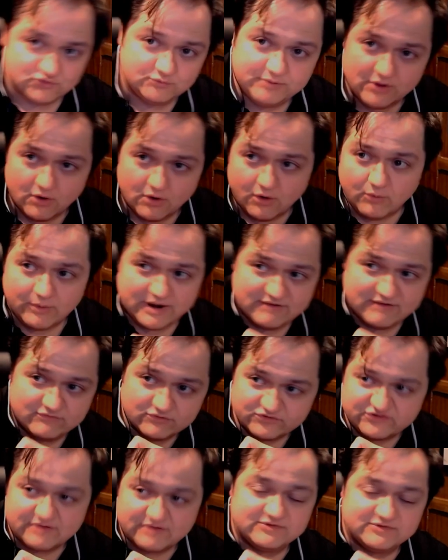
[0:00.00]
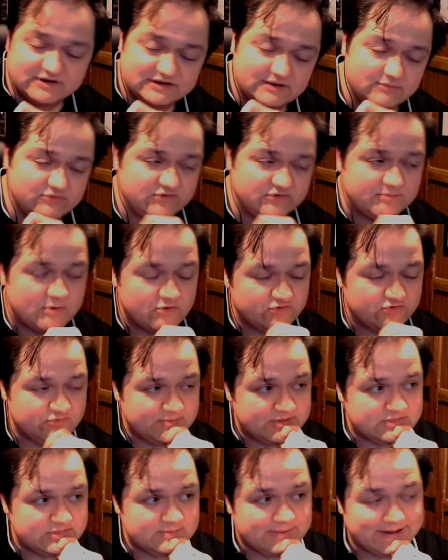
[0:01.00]
would be all whatever subject it was supposed to
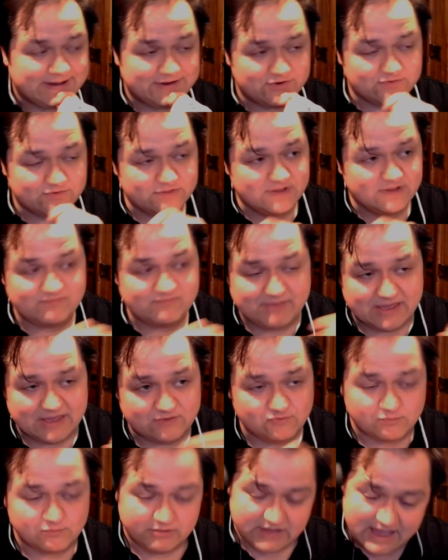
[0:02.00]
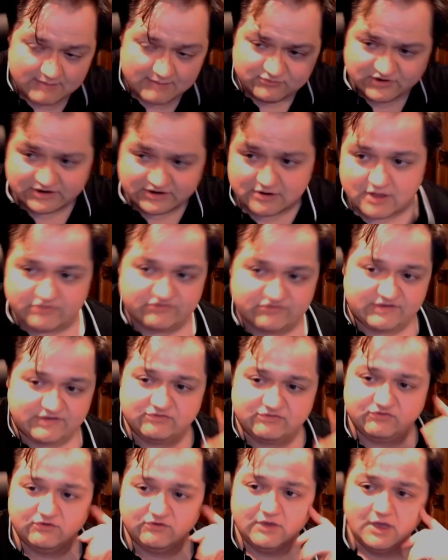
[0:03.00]
be in the binder, and the left page would be abject
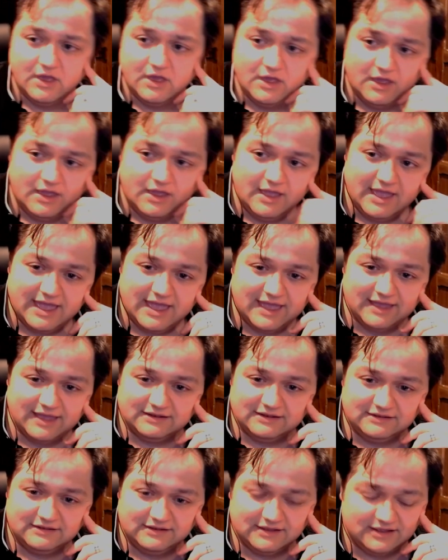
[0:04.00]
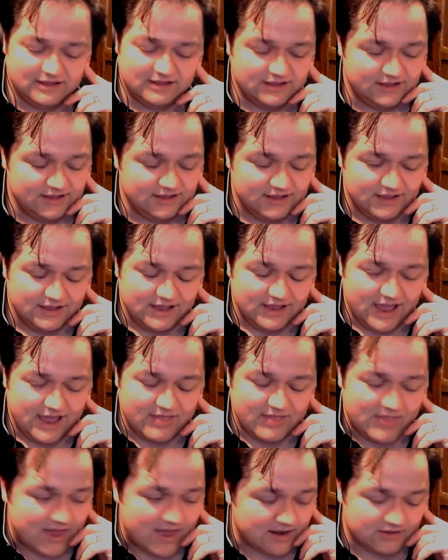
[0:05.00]
nonsense. And
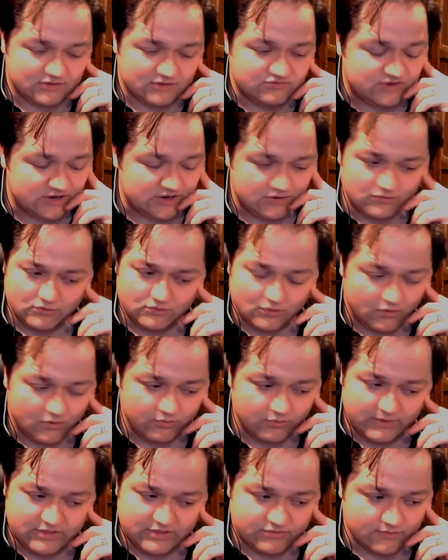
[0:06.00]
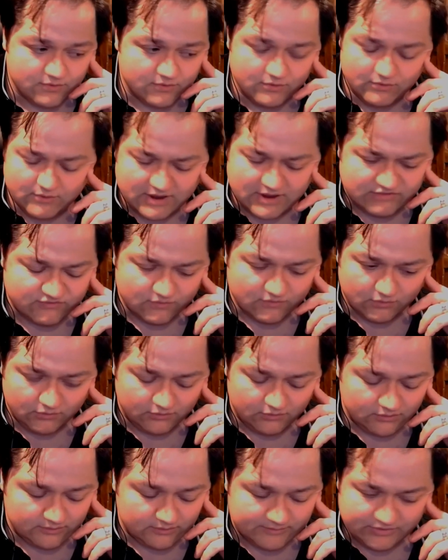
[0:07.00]
and that continued all the way through grade
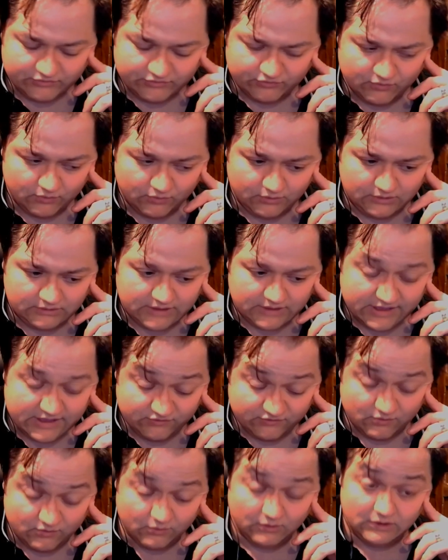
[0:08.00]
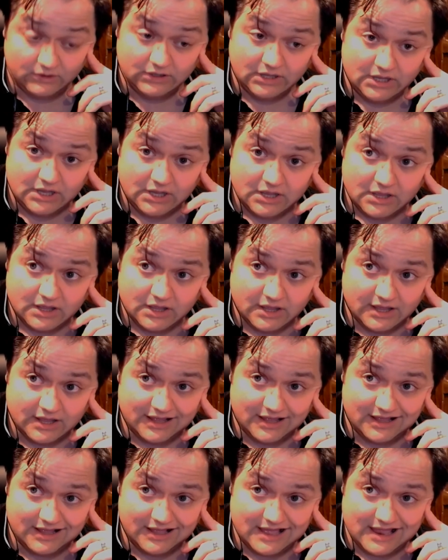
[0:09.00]
school, middle school, high school.
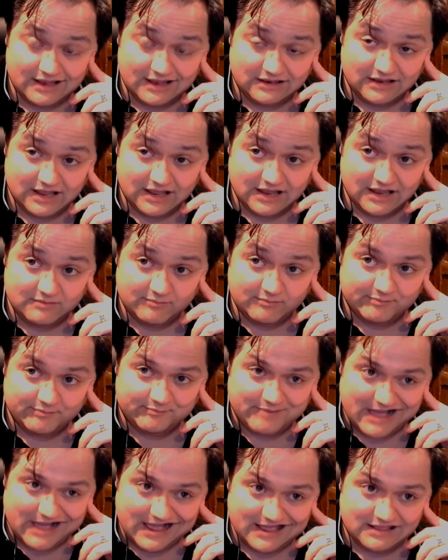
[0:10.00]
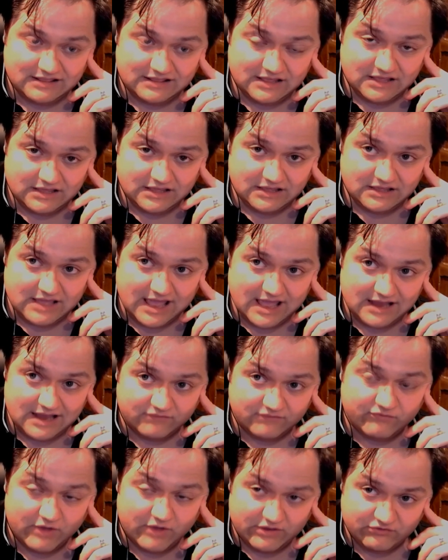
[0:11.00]
And then by the
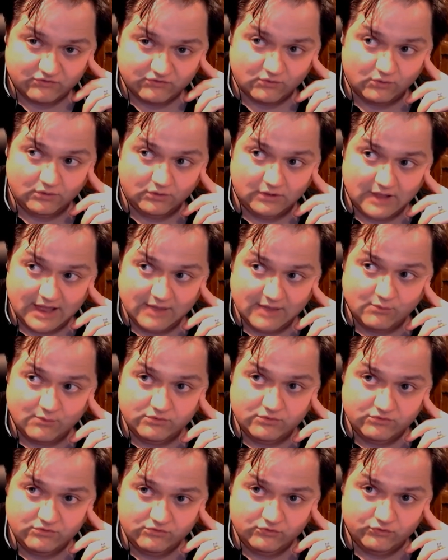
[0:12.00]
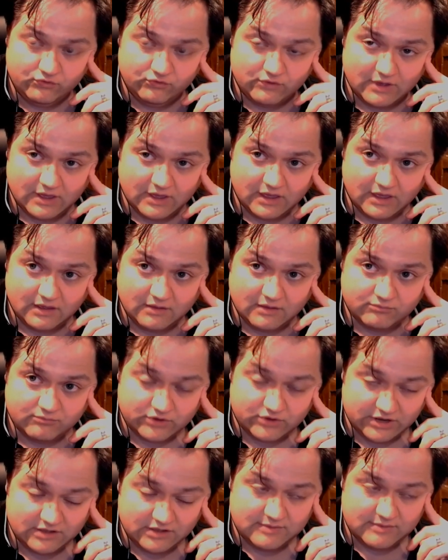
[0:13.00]
end of high school, I was
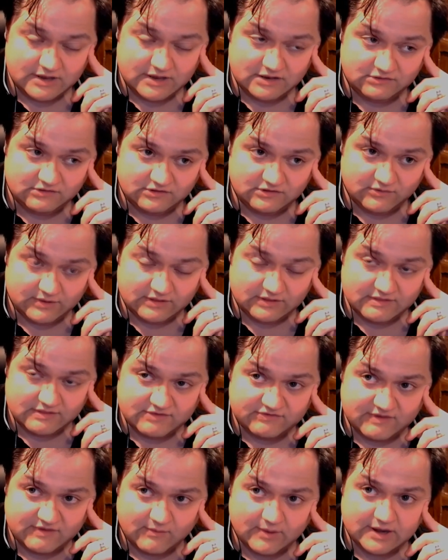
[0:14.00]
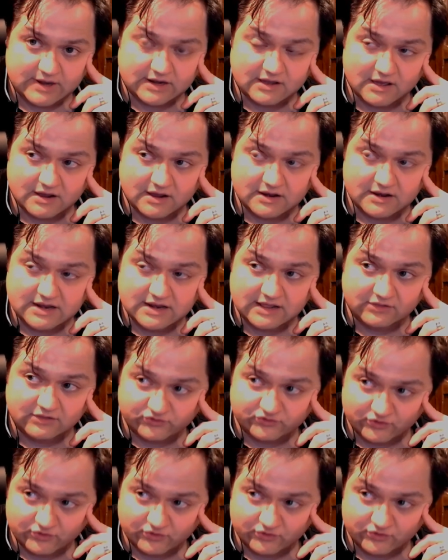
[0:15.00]
pretty committed to doing this. I went and got an English